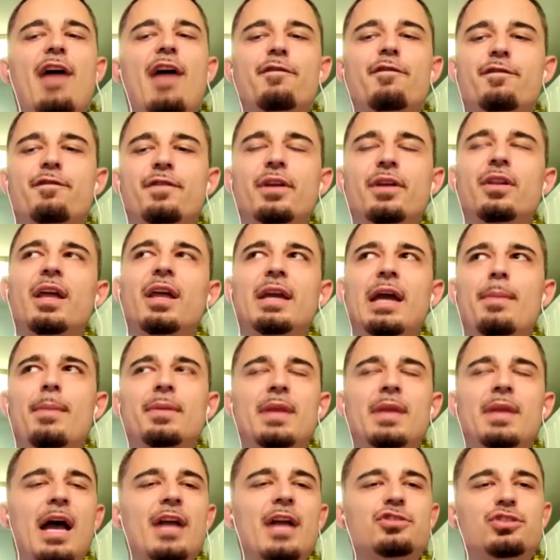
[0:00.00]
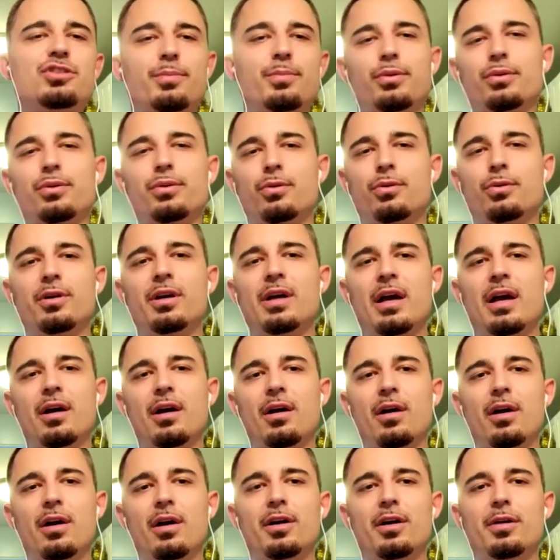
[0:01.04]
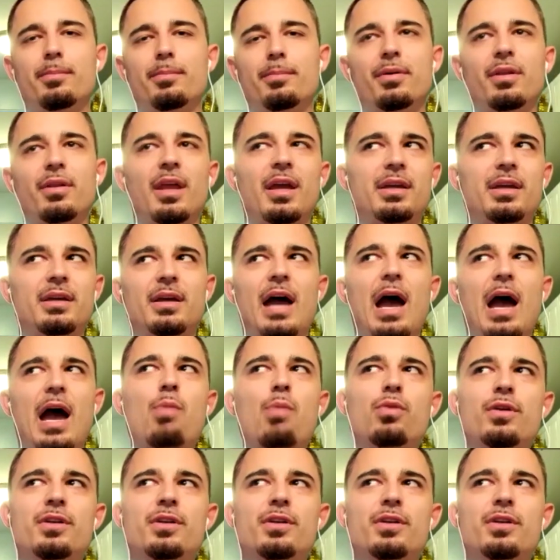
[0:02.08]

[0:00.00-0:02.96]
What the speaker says: I feel like I'm an entrepreneur at heart, but like,